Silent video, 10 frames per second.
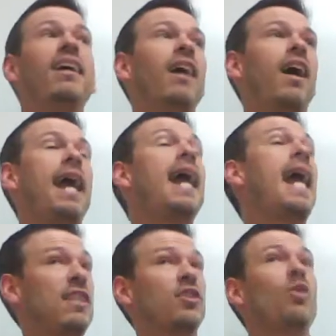All right?
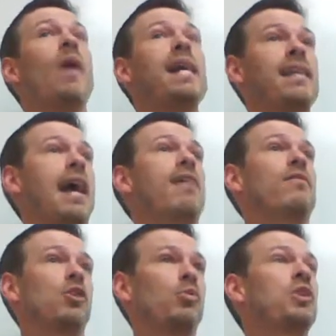It's a weighted
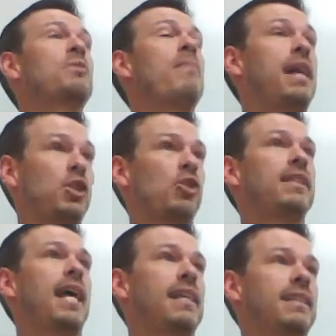average, which makes your
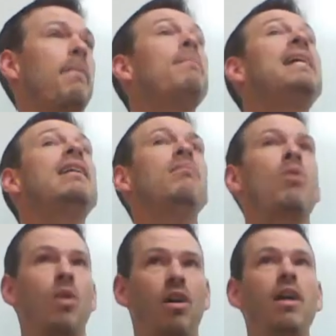test mean
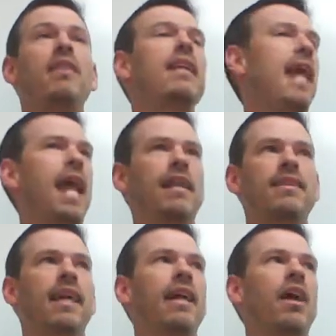more than
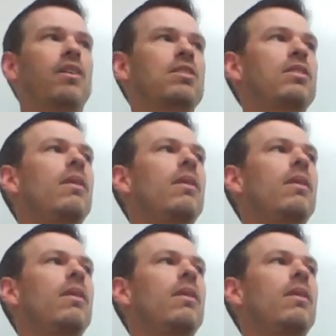anything else.